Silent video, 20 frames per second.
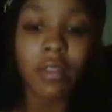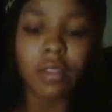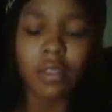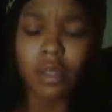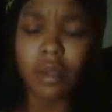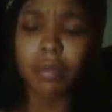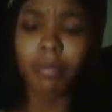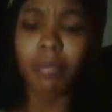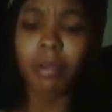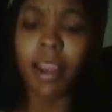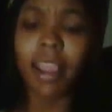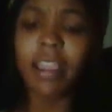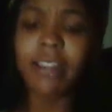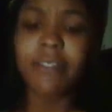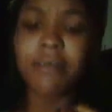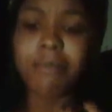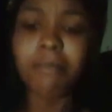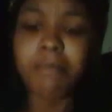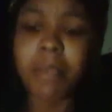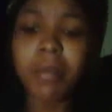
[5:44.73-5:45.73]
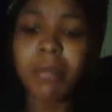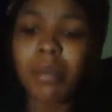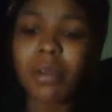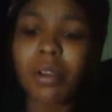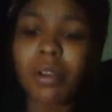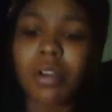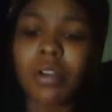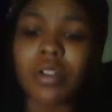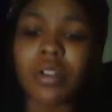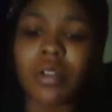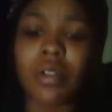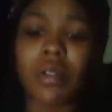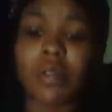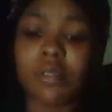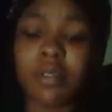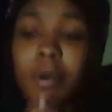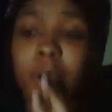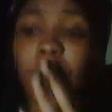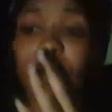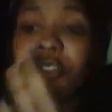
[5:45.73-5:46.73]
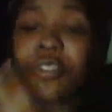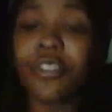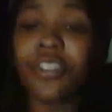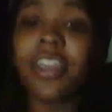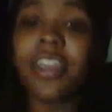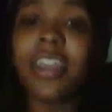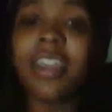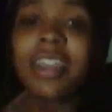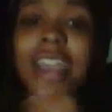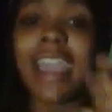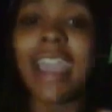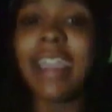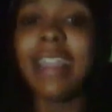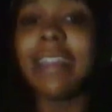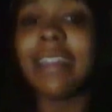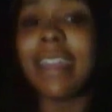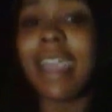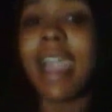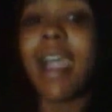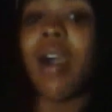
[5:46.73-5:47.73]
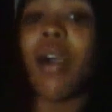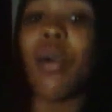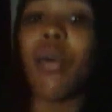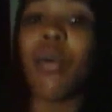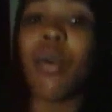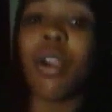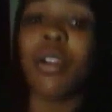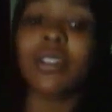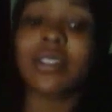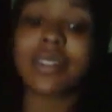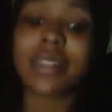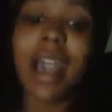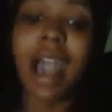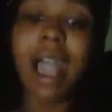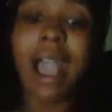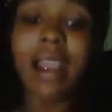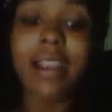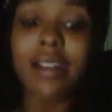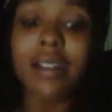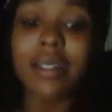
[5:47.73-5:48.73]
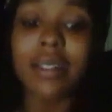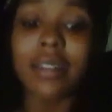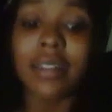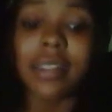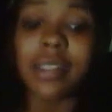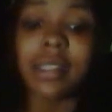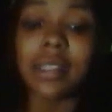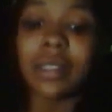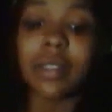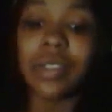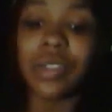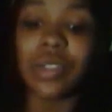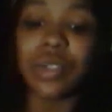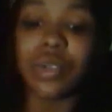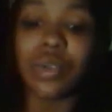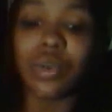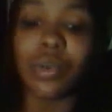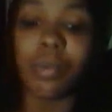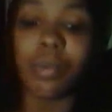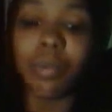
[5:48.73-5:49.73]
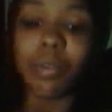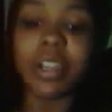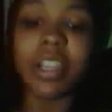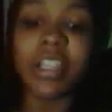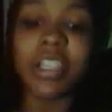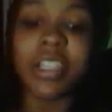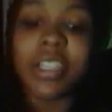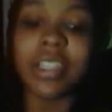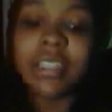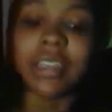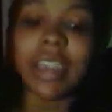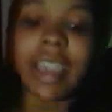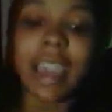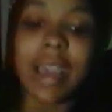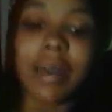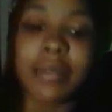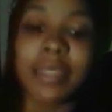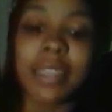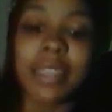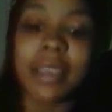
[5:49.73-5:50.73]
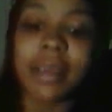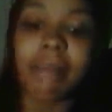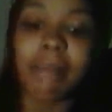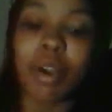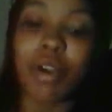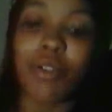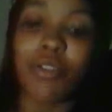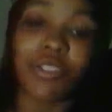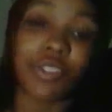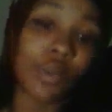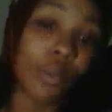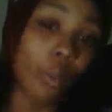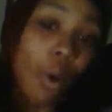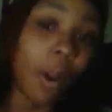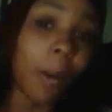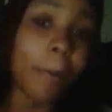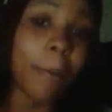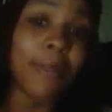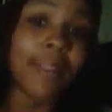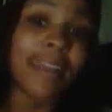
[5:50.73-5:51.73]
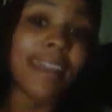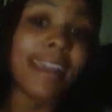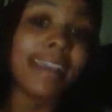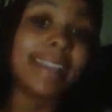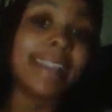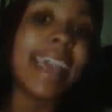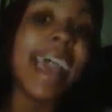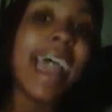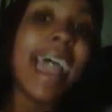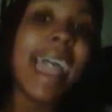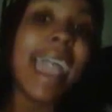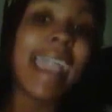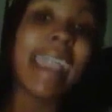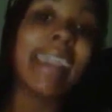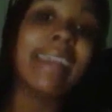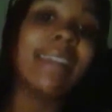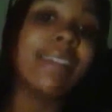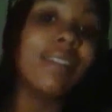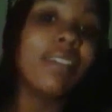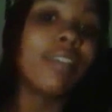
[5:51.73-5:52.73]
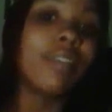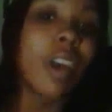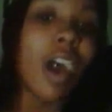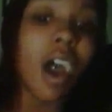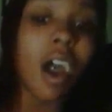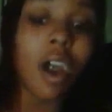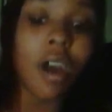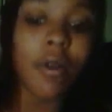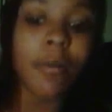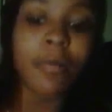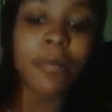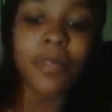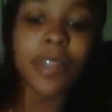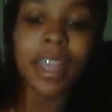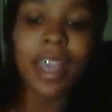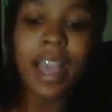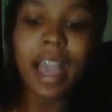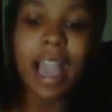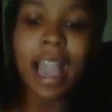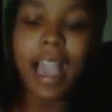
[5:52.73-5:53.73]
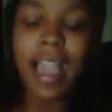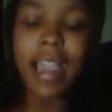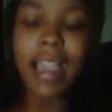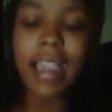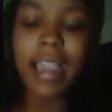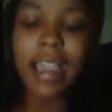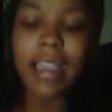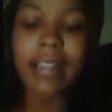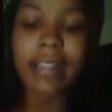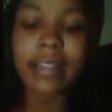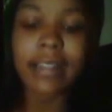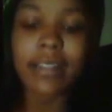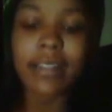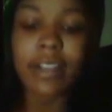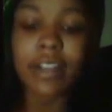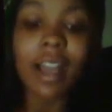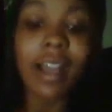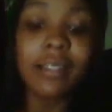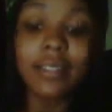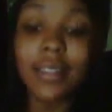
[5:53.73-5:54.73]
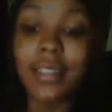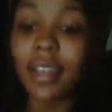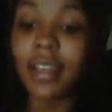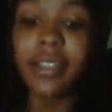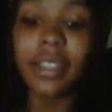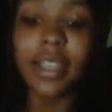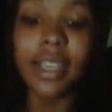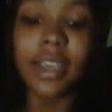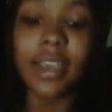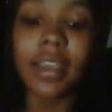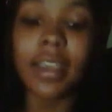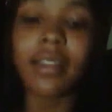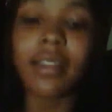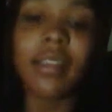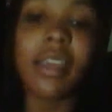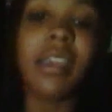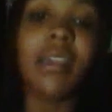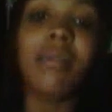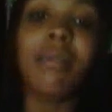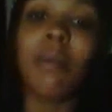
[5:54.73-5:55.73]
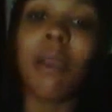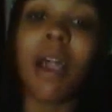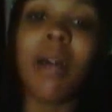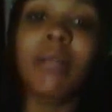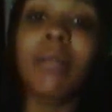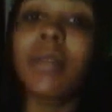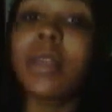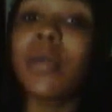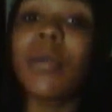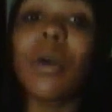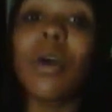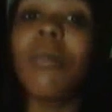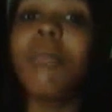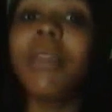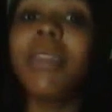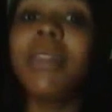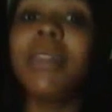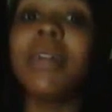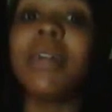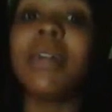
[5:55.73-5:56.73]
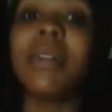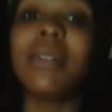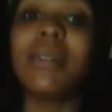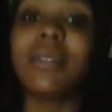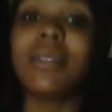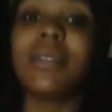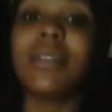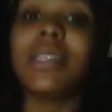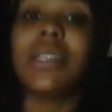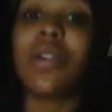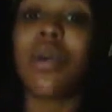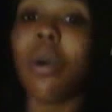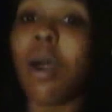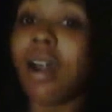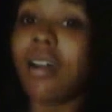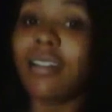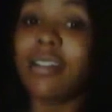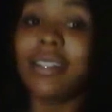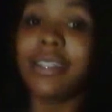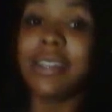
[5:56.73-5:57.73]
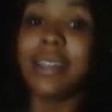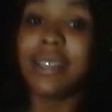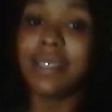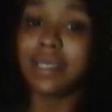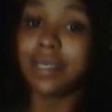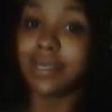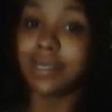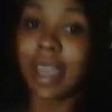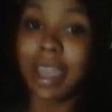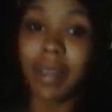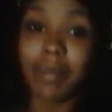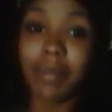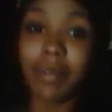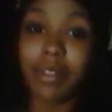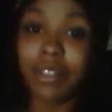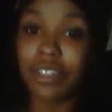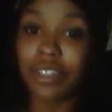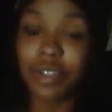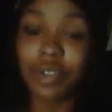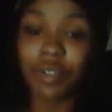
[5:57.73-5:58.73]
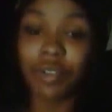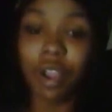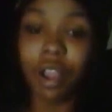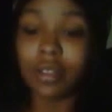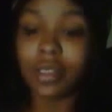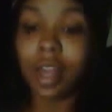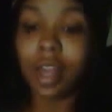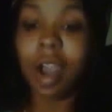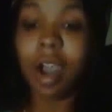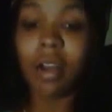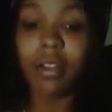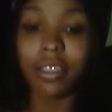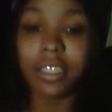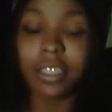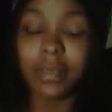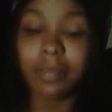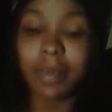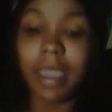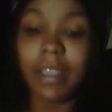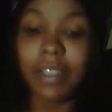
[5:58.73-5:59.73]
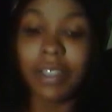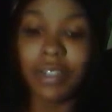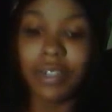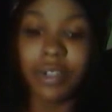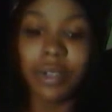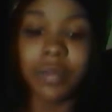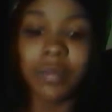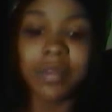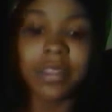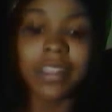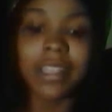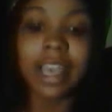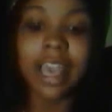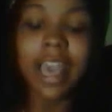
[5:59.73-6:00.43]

The brave members, both then and now, worked tirelessly to bridge the gaps in both the workplace and in the law. And they're not done yet, and they probably won't be done until equality is established across all spectrums.